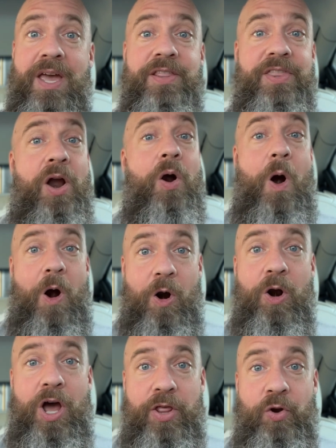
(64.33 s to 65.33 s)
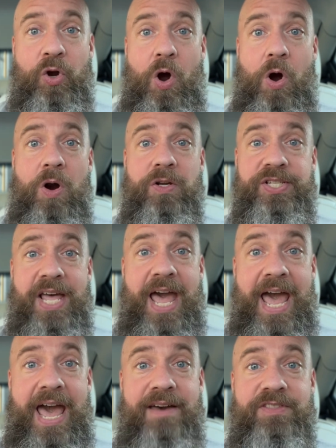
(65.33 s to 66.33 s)
There are other cars that
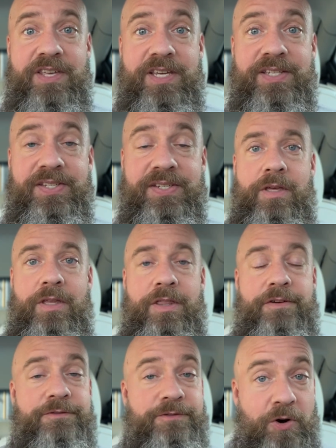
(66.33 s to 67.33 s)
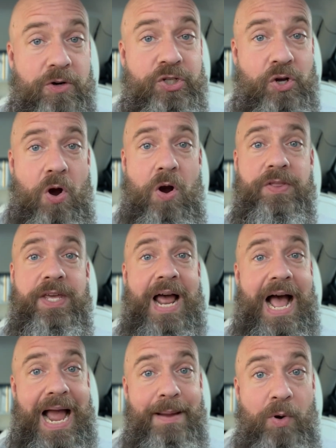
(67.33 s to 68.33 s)
have this. The first car that
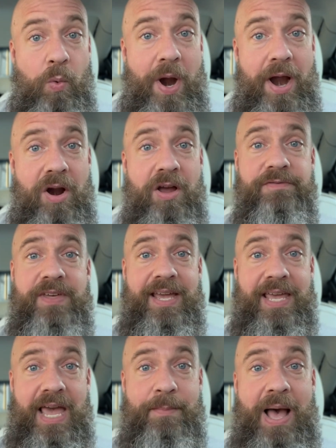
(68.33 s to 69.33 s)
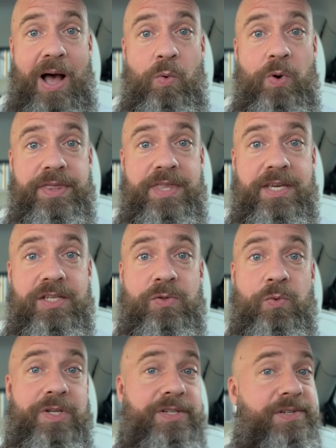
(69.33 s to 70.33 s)
I'm aware of that came out with this
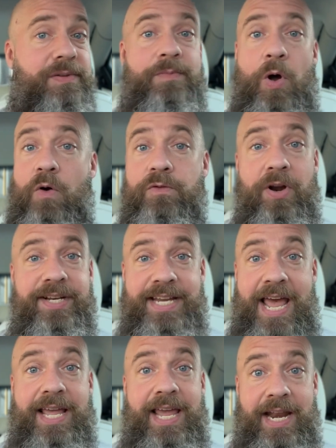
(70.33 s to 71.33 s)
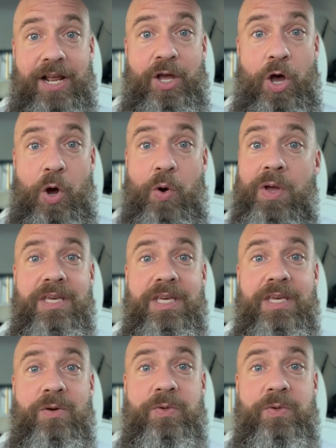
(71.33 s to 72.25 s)
was over a decade ago. It